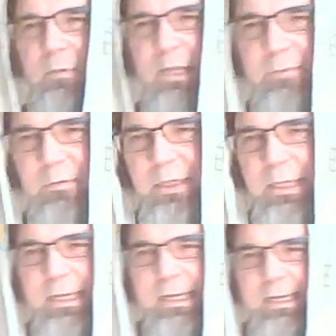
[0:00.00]
even when they
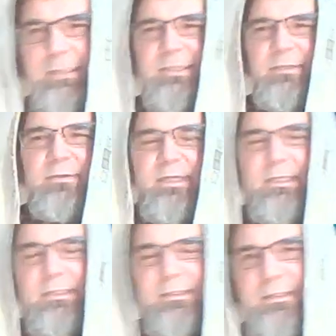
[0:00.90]
get into
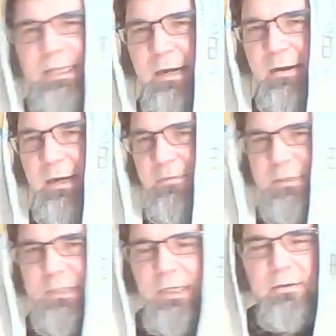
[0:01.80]
the, the area of
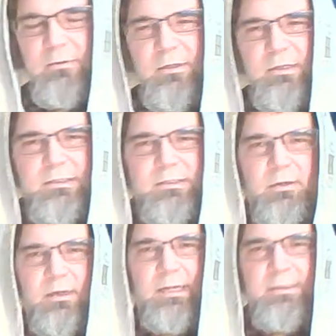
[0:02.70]
adulthood
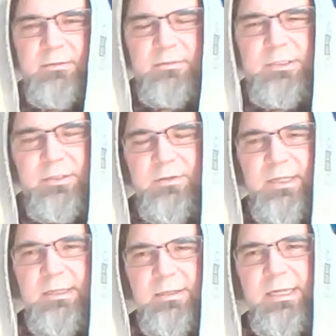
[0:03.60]
starting to,
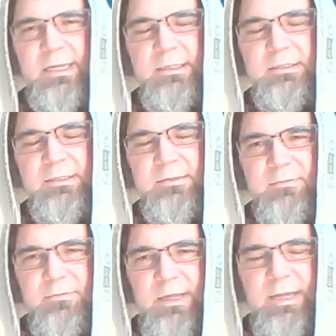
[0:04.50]
they, they get into
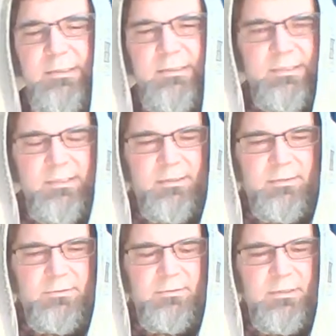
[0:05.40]
things too.
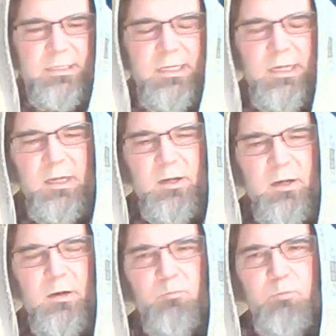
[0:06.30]

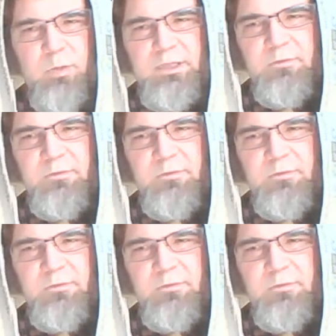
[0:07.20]
But the